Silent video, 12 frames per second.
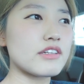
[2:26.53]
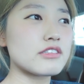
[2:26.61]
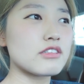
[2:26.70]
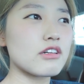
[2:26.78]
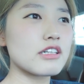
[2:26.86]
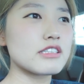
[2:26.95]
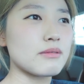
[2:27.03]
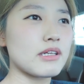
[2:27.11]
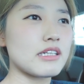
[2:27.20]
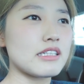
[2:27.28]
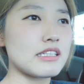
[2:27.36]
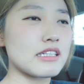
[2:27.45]
as long as I'm
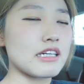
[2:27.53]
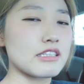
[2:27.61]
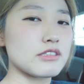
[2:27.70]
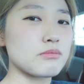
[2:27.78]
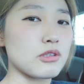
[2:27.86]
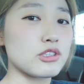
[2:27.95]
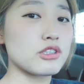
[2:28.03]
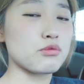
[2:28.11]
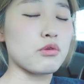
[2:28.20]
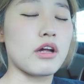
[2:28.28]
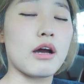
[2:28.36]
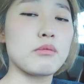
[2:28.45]
not eating as much as
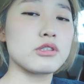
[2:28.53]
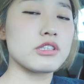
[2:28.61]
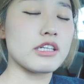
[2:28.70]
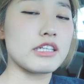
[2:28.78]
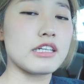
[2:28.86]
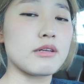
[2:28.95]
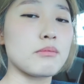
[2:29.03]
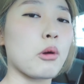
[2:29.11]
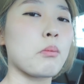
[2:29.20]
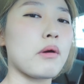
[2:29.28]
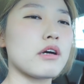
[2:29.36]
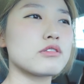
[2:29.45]
how much I eat a
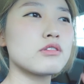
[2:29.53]
mukbang.